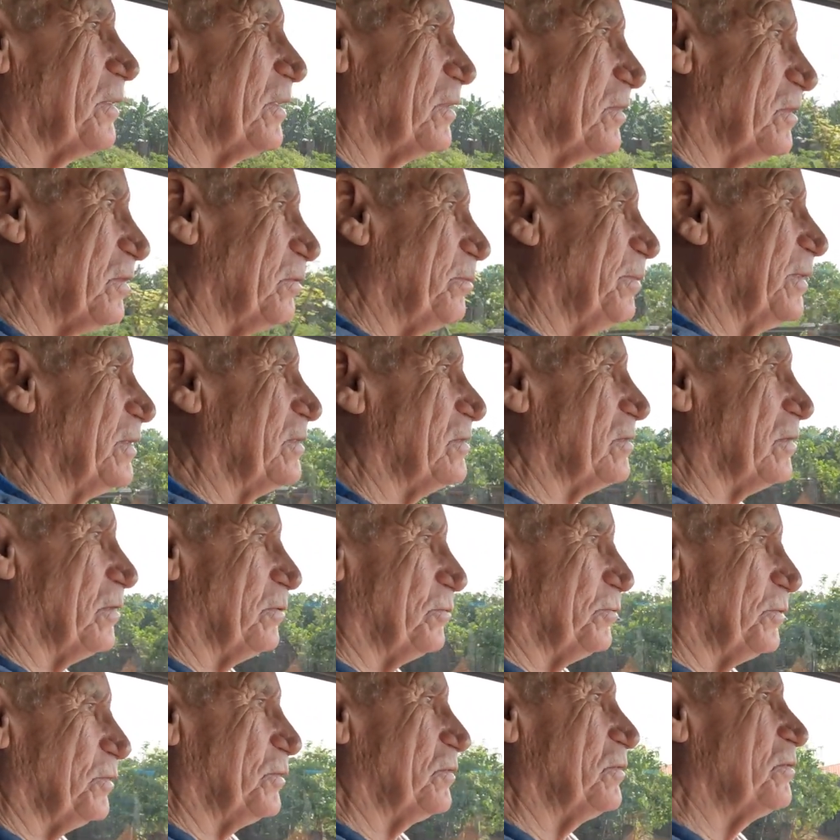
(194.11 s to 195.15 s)
up a little bit,
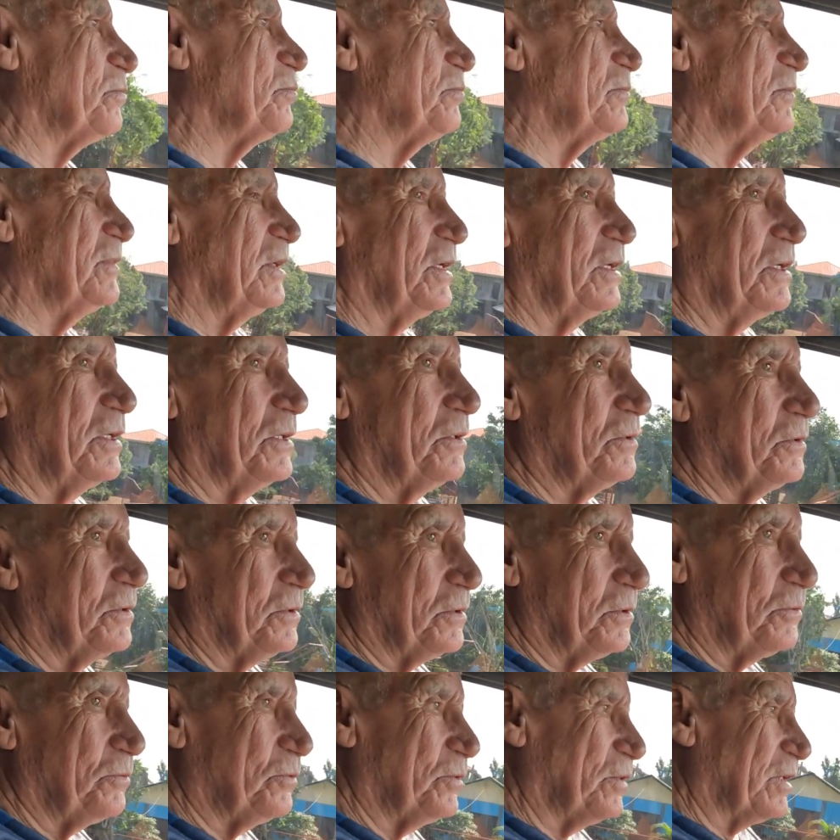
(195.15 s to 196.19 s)
and we'll
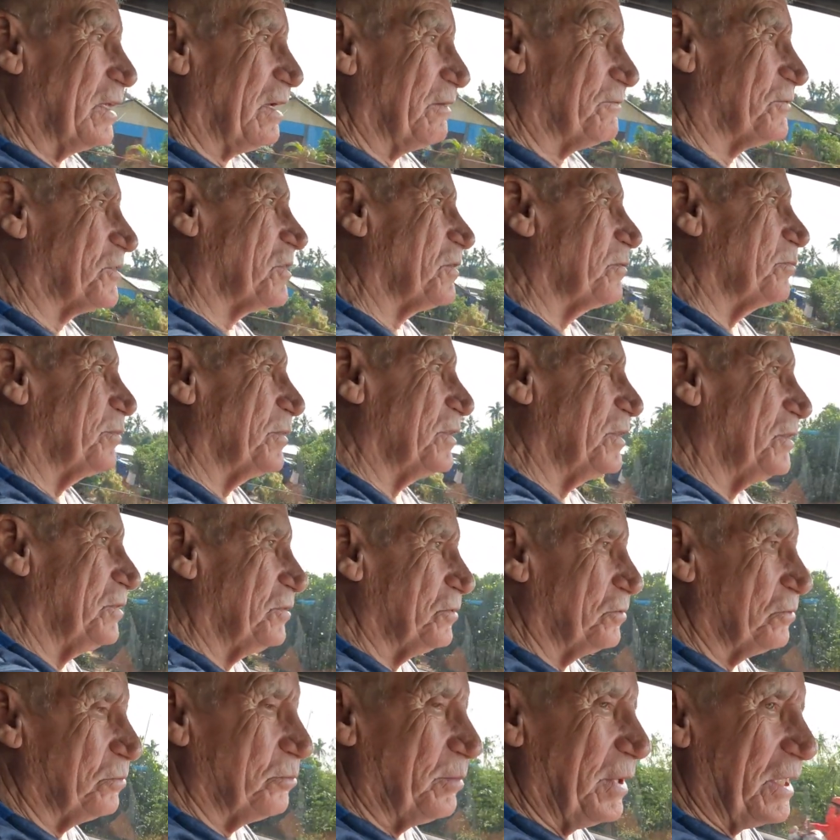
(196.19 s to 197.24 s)
have somebody
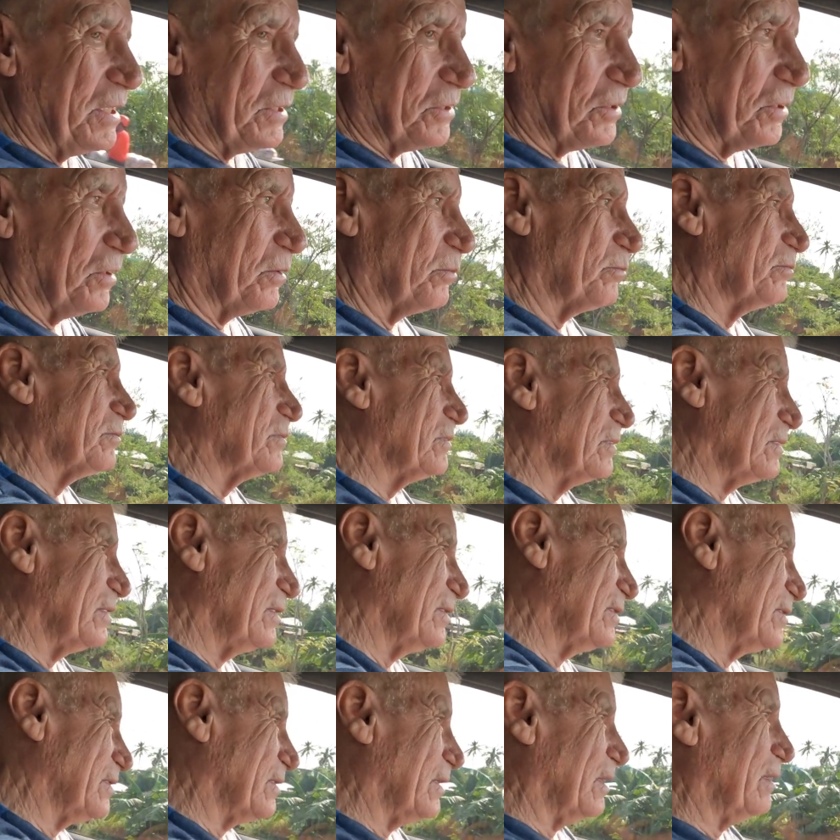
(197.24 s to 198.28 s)
do makeup.
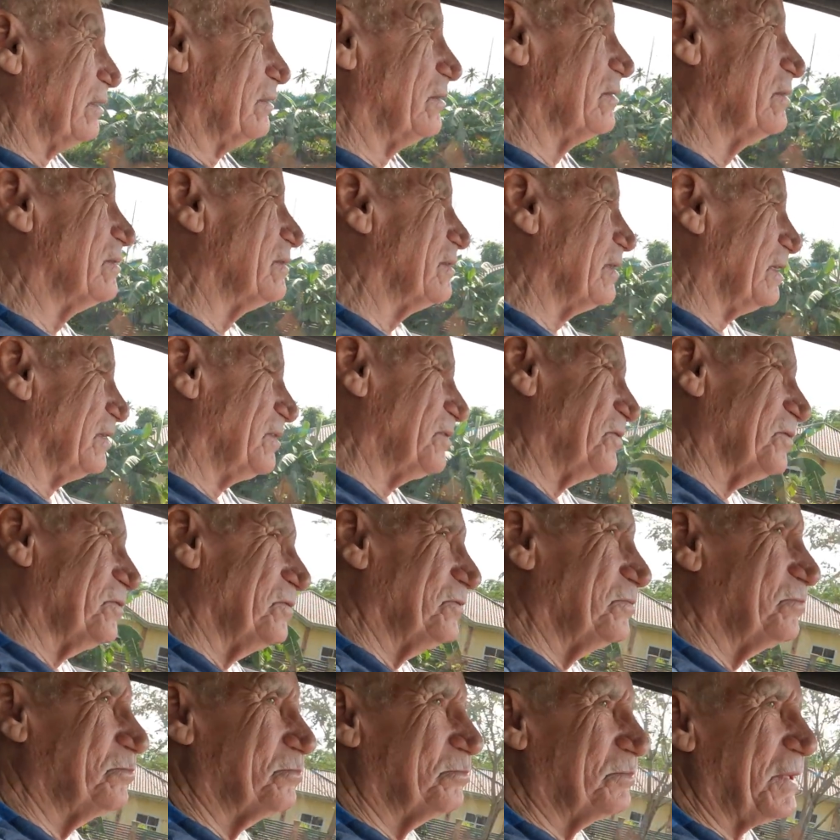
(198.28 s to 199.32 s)
They
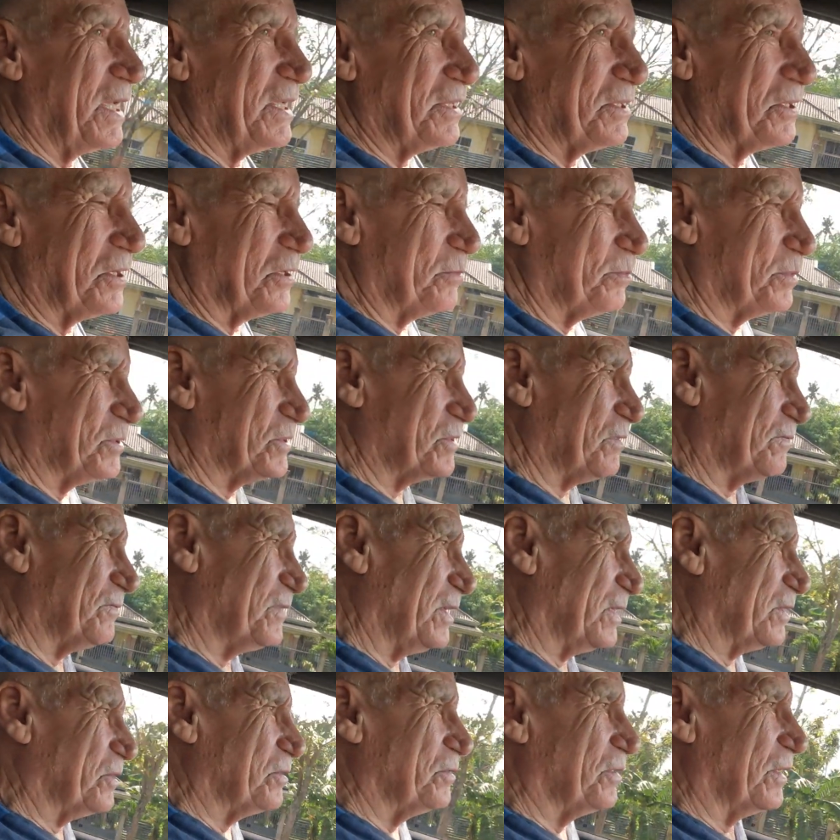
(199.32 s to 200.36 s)
do makeup as if
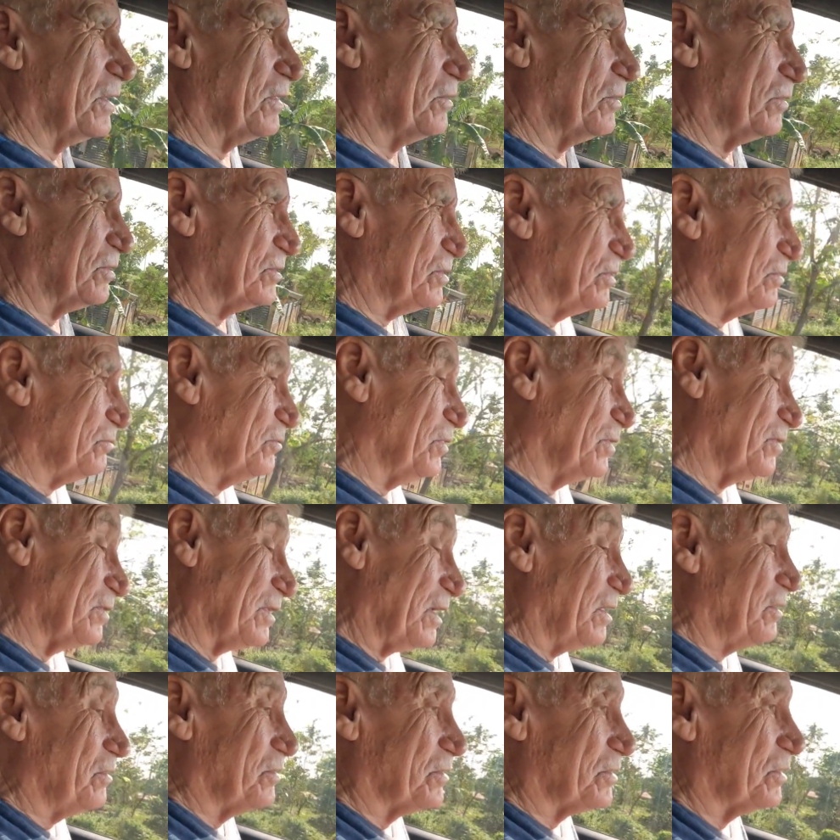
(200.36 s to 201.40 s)
they're going on. Well,
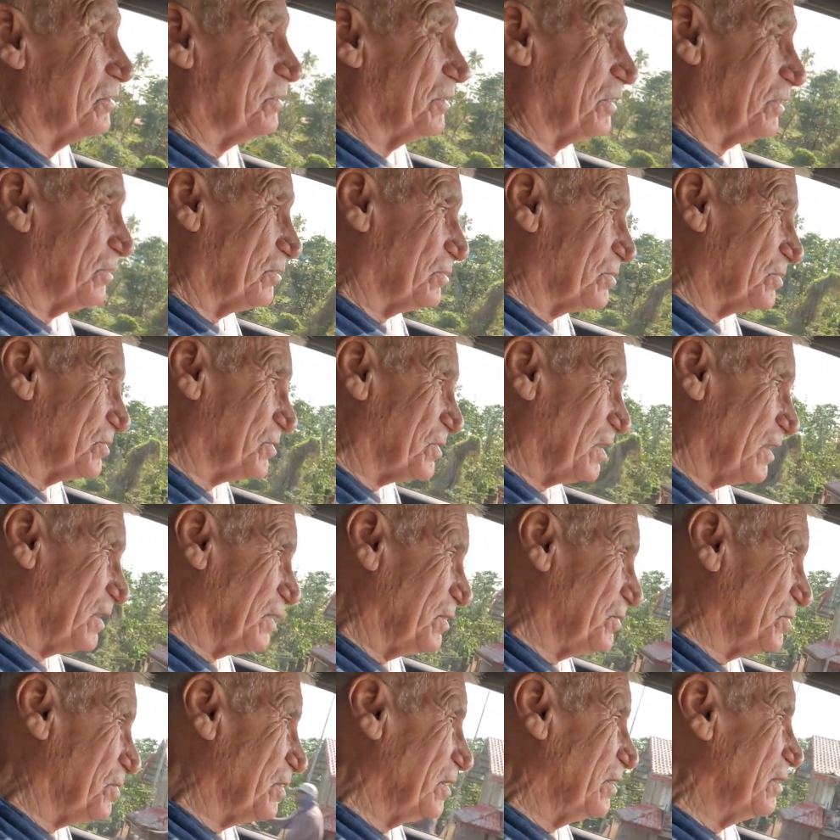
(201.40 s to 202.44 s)
they are going on
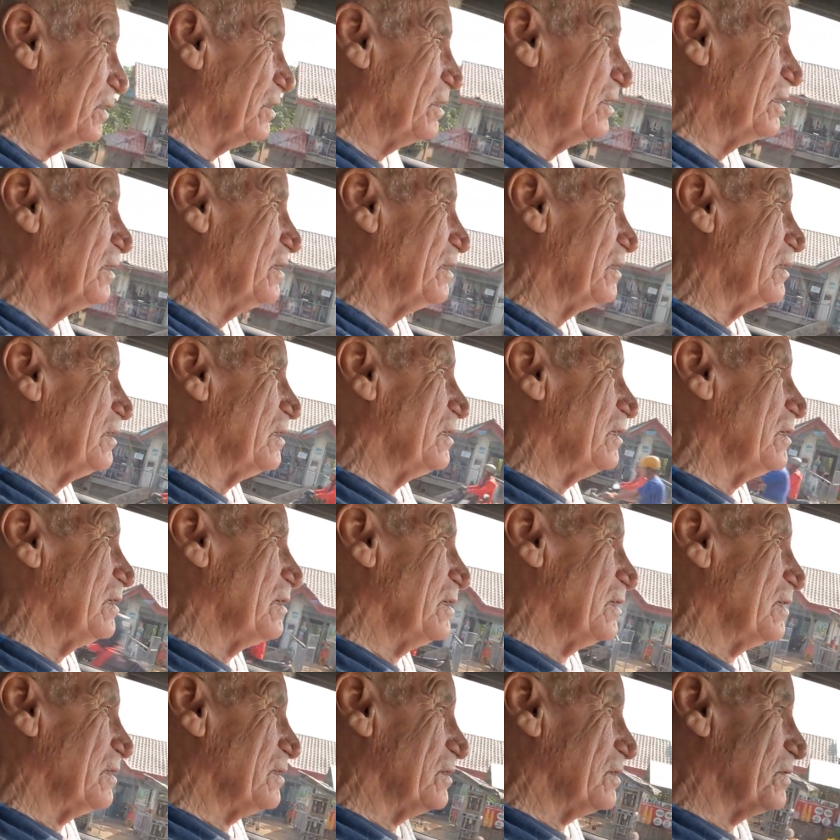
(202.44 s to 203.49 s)
stage,
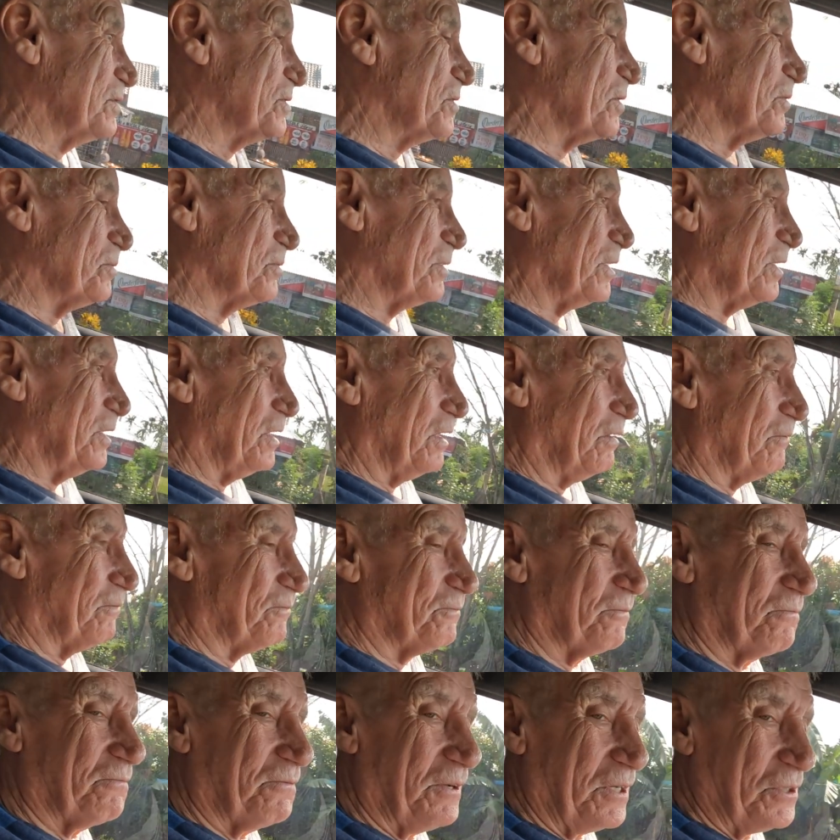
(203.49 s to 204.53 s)
so they have
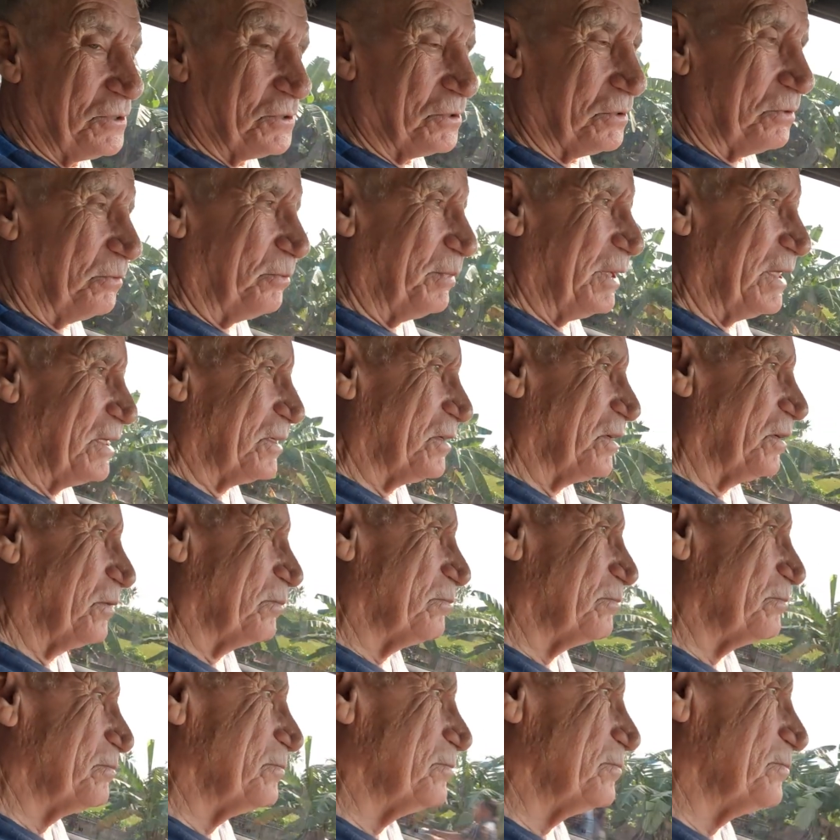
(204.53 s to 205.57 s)
facial
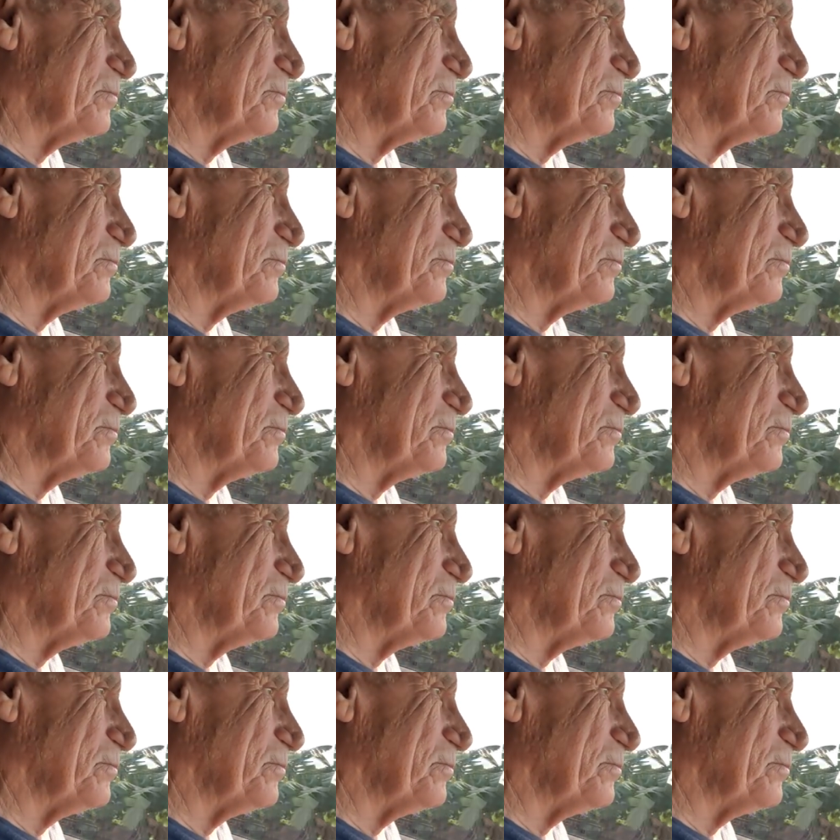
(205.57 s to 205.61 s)
makeup.